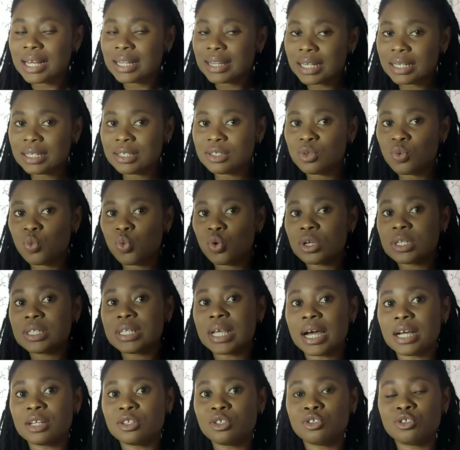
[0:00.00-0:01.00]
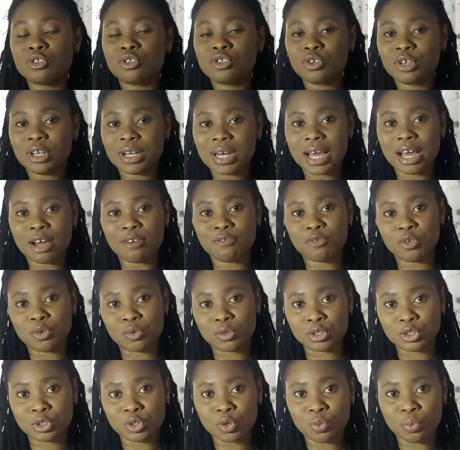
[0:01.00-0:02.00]
That is the worst attitude you can have
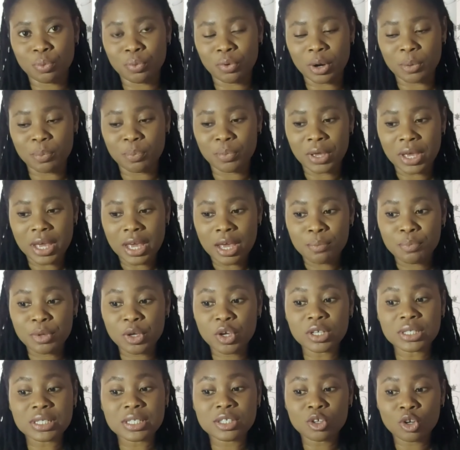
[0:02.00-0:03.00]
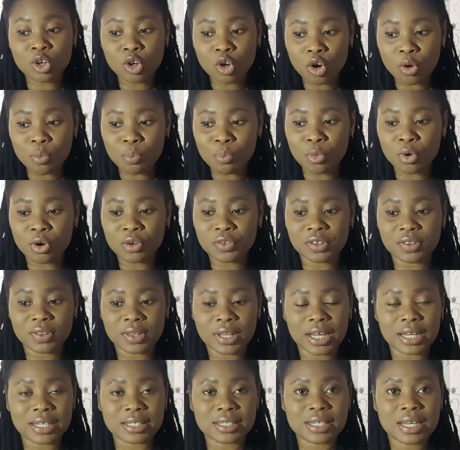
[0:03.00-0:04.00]
for a show prep, because it's a lot more than
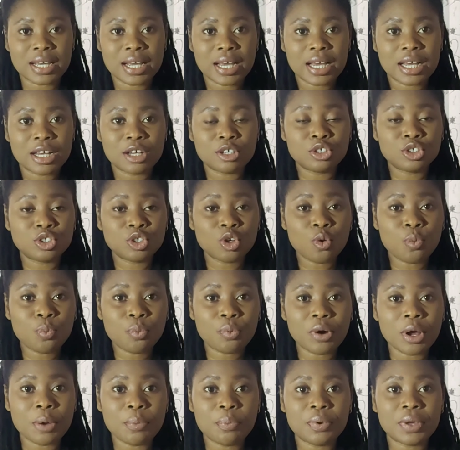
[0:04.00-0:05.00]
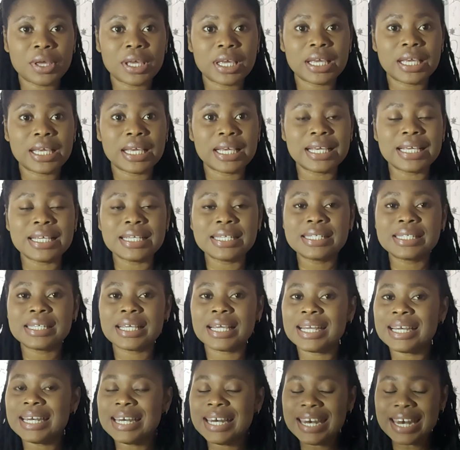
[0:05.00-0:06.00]
that. A show prep
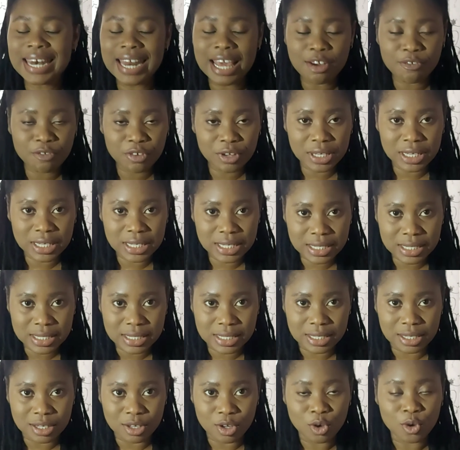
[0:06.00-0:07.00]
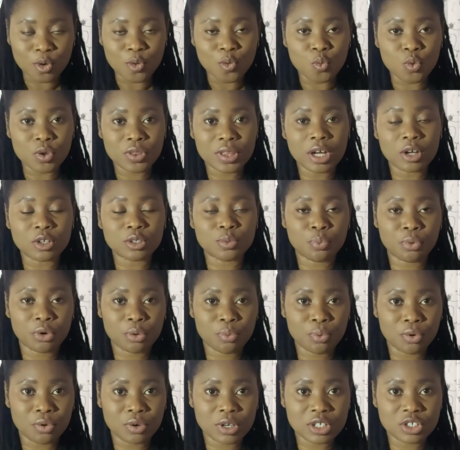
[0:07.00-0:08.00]
is never easy without
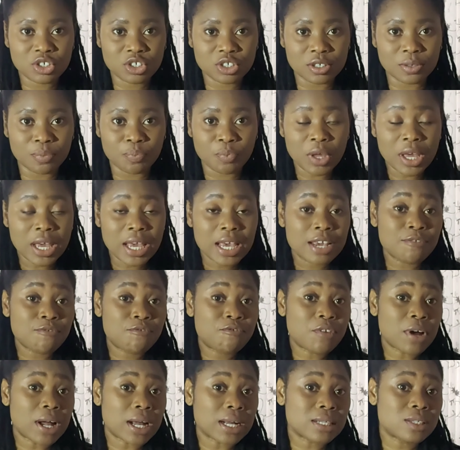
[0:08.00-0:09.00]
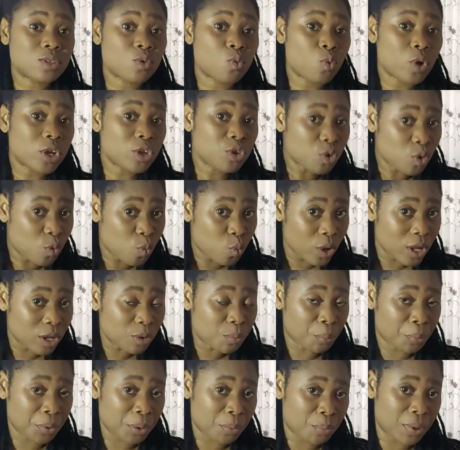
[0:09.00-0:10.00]
preparation. In fact, when you're
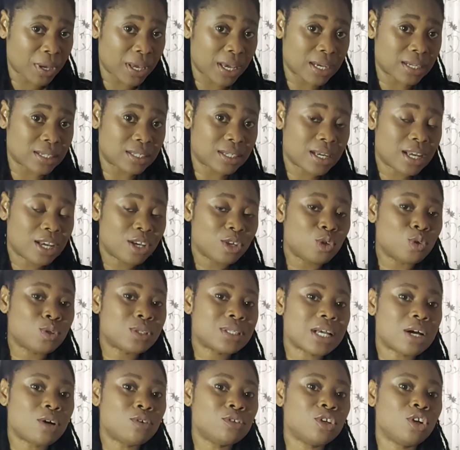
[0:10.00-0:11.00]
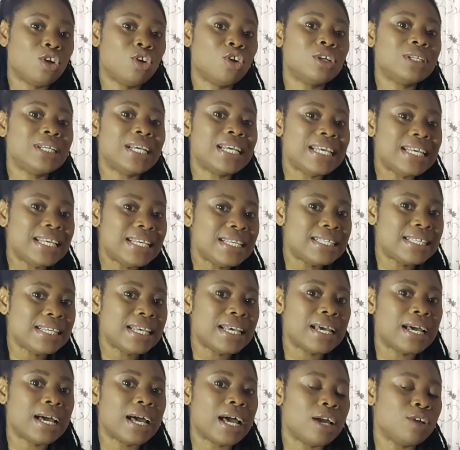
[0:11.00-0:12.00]
well prepared, you sound a lot
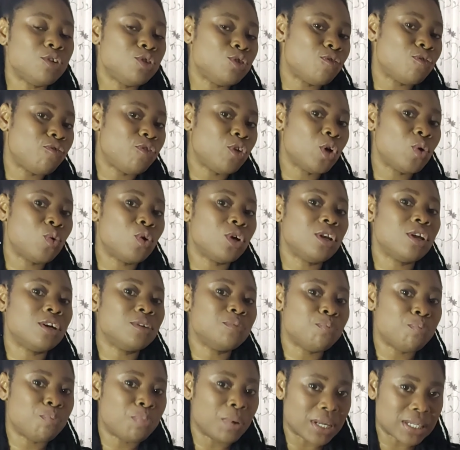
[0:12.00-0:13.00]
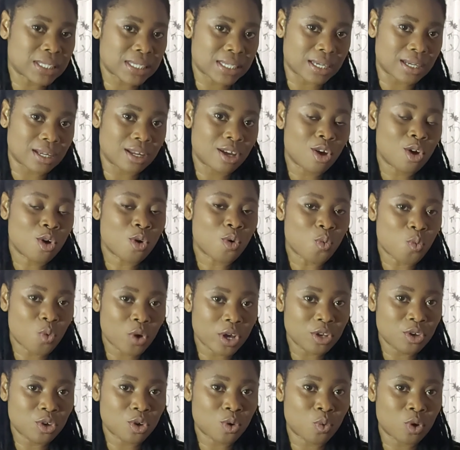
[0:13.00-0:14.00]
easier and you flow a lot better
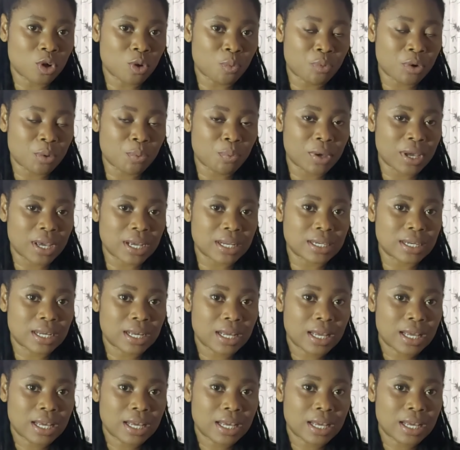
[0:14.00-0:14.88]
when you're well prepared.